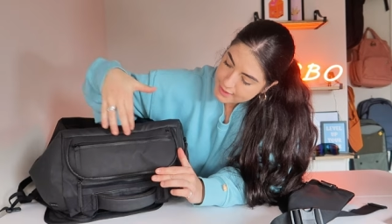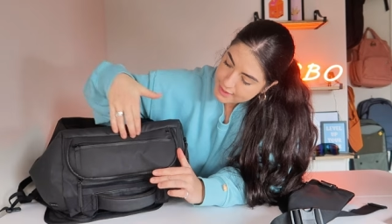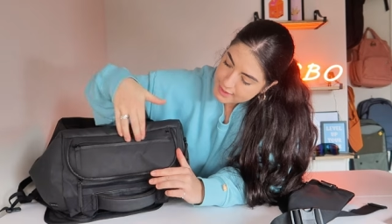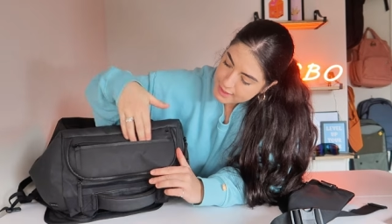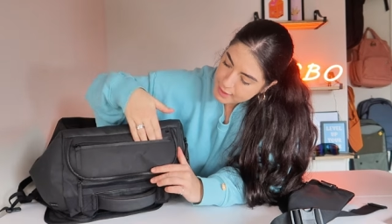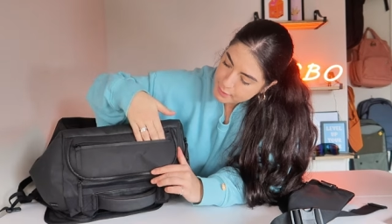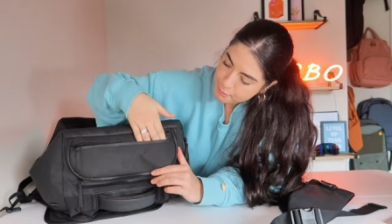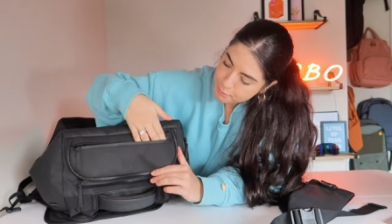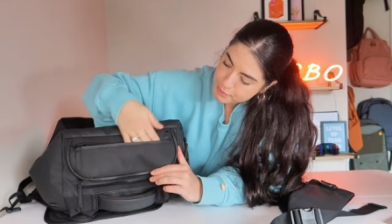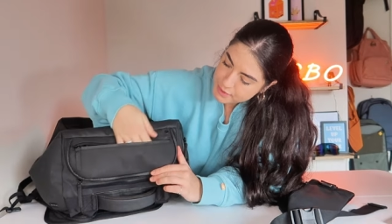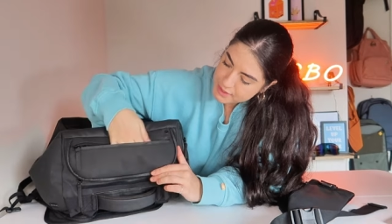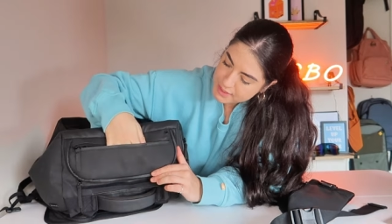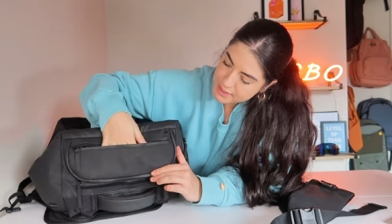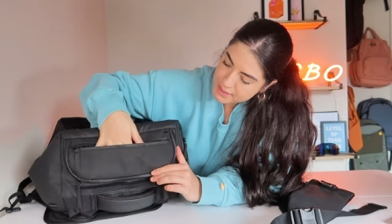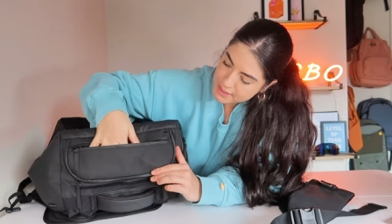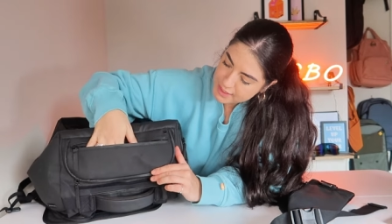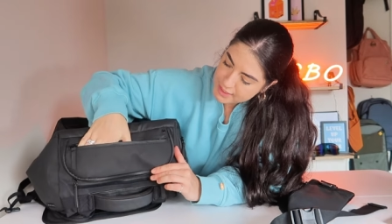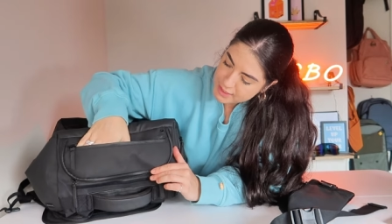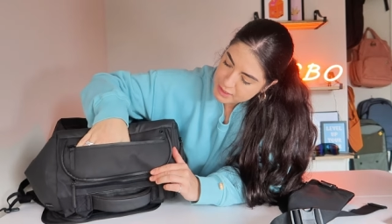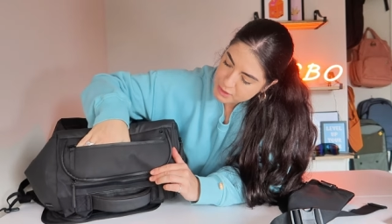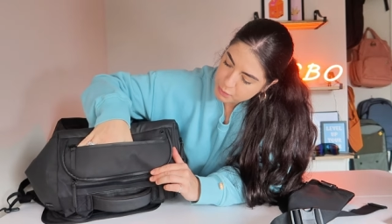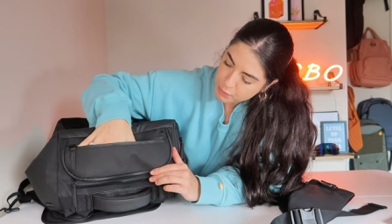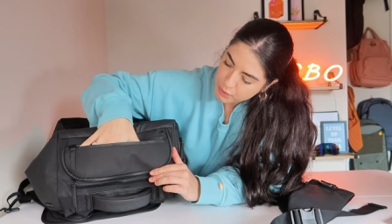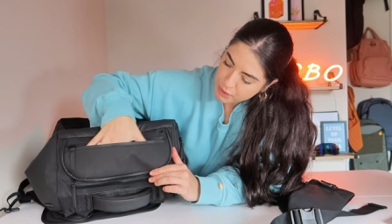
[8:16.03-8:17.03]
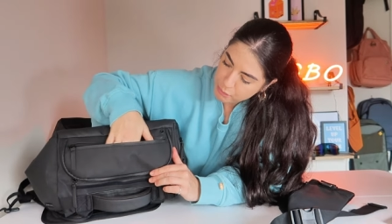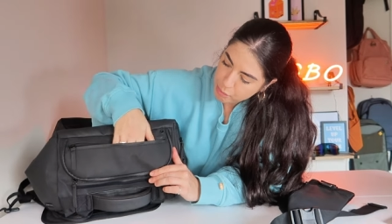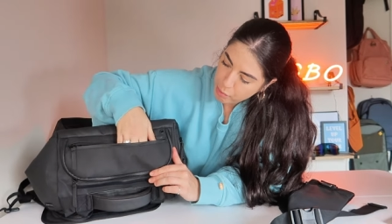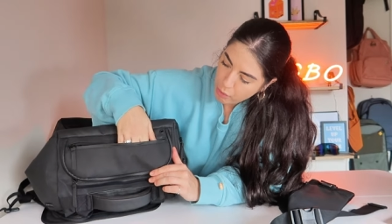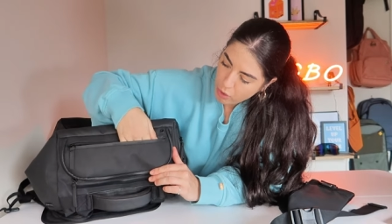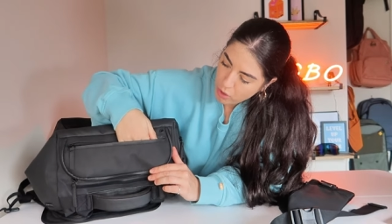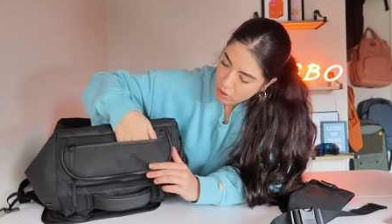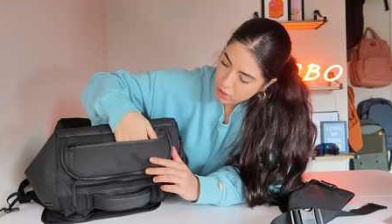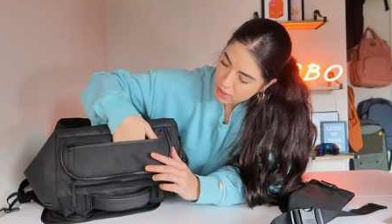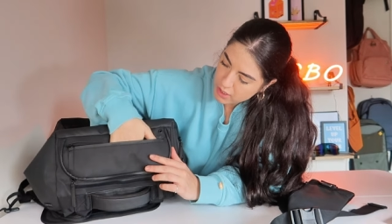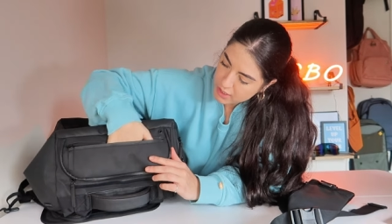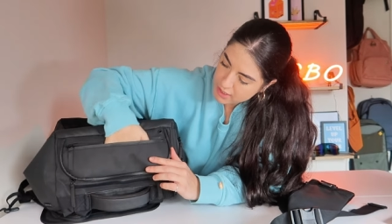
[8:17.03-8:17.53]
zips this wee
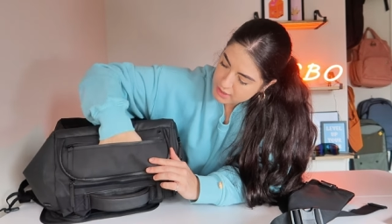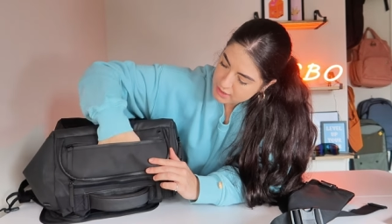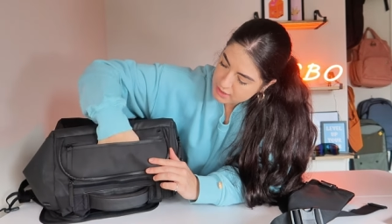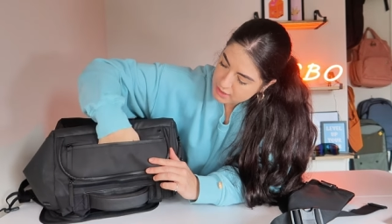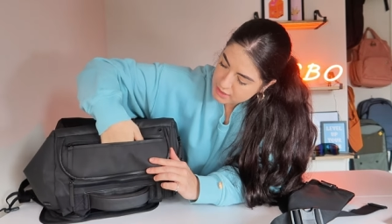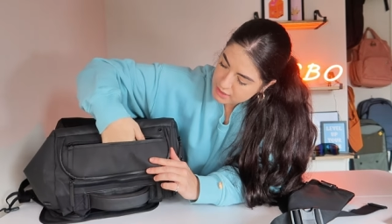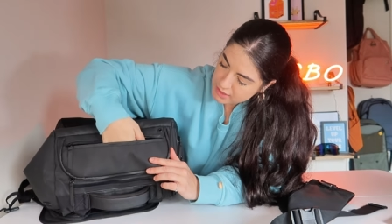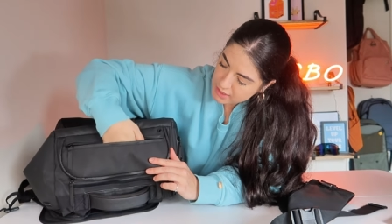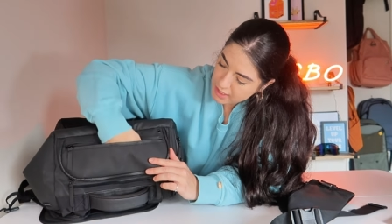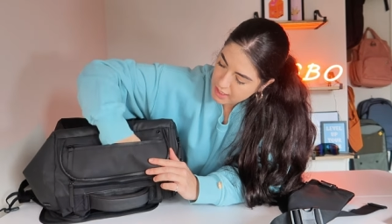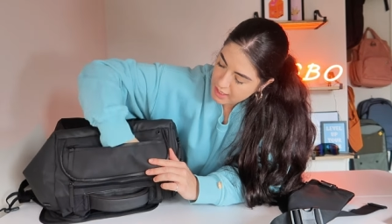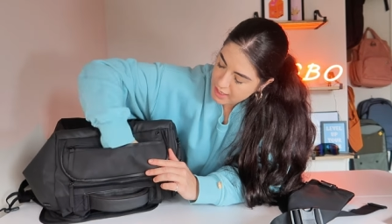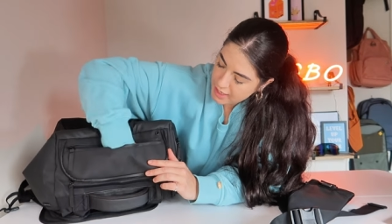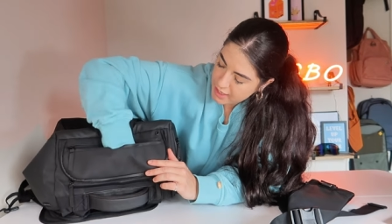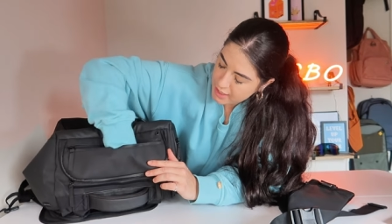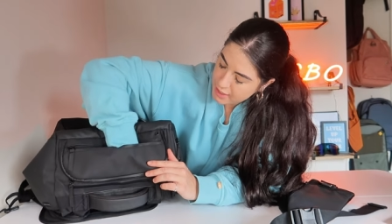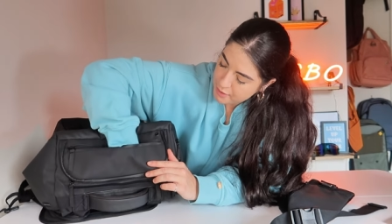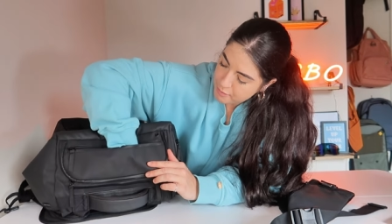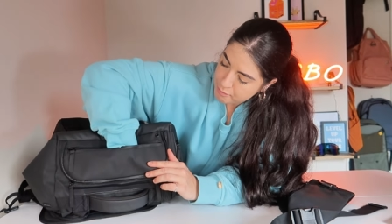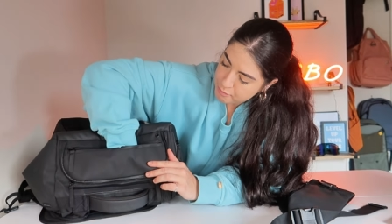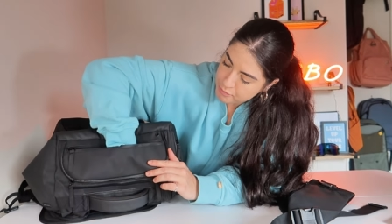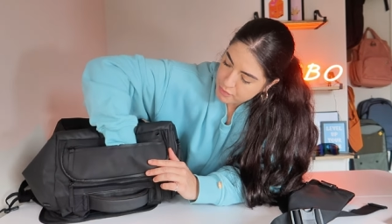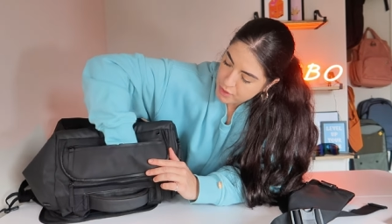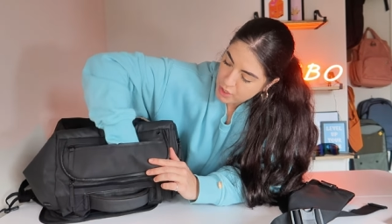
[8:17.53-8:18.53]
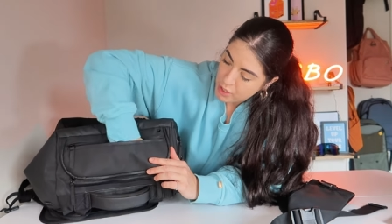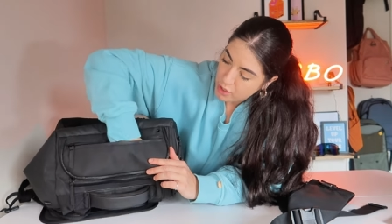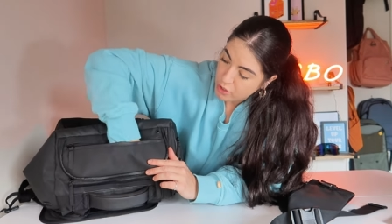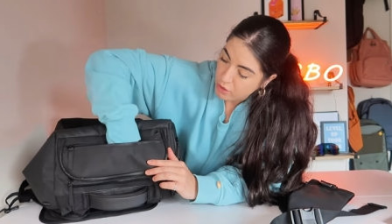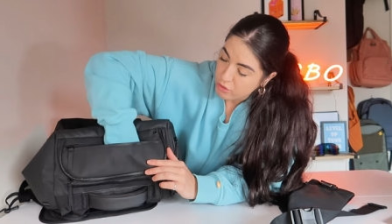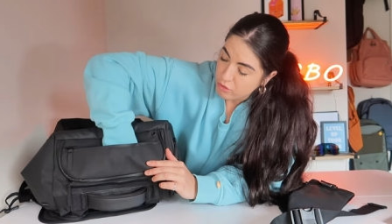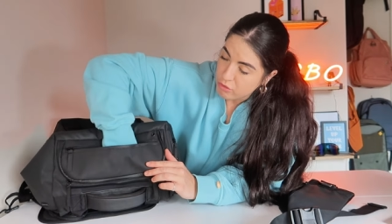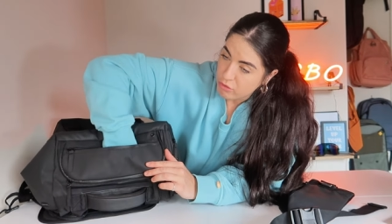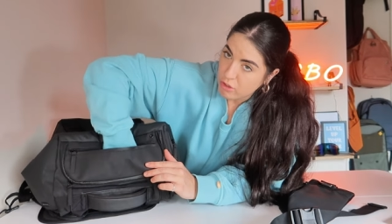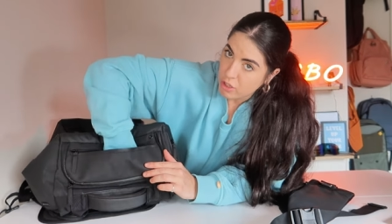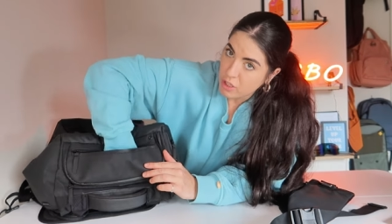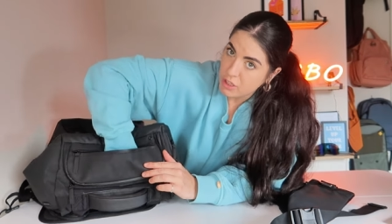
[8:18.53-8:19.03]
pocket um,
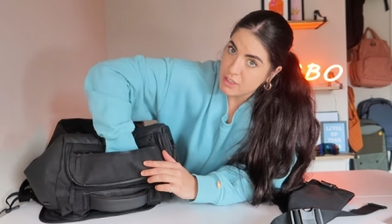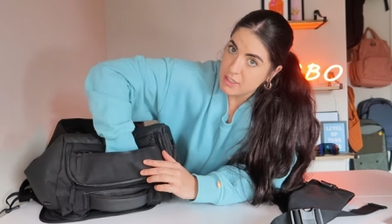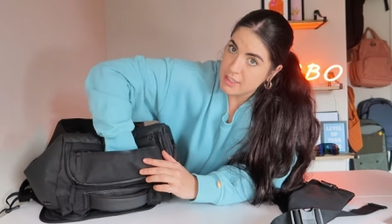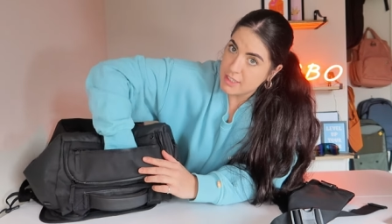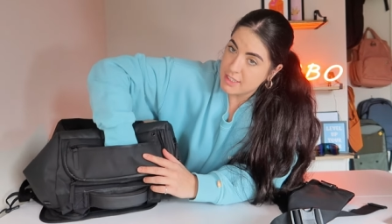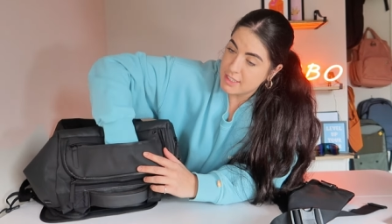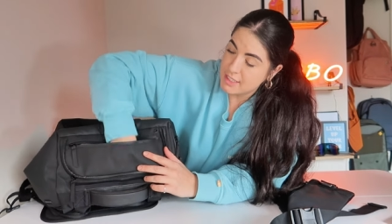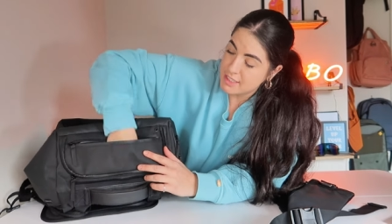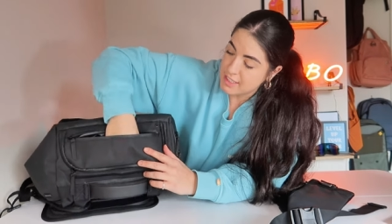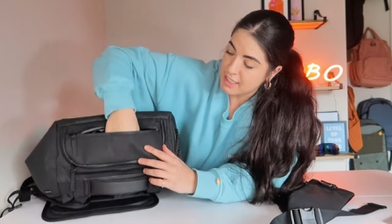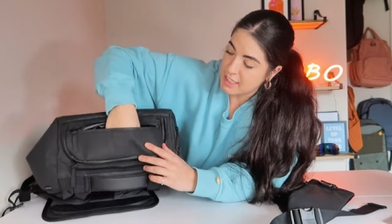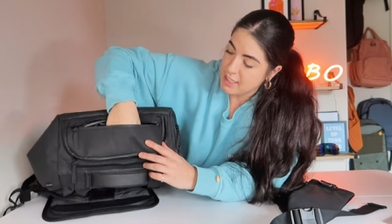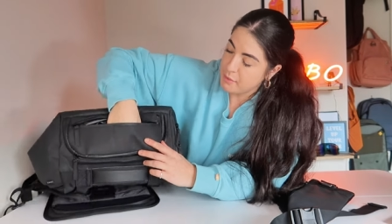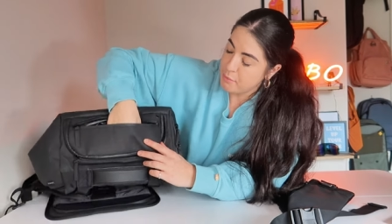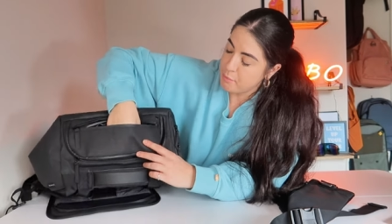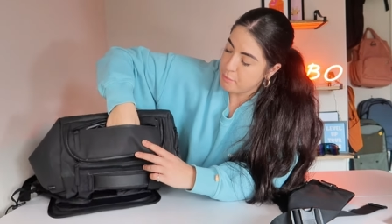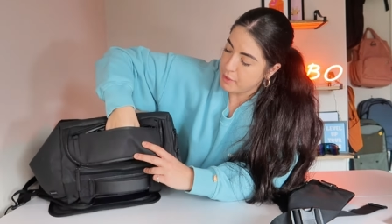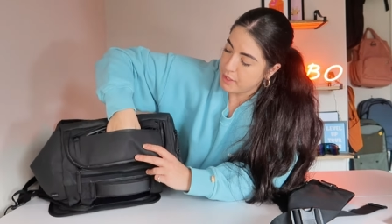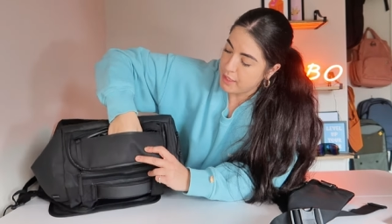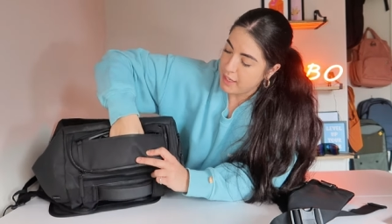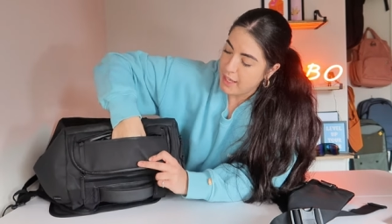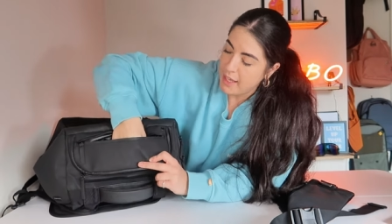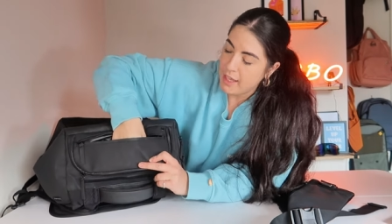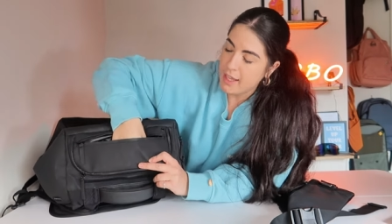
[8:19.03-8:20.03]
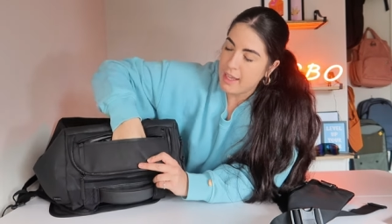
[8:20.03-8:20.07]
runs deep and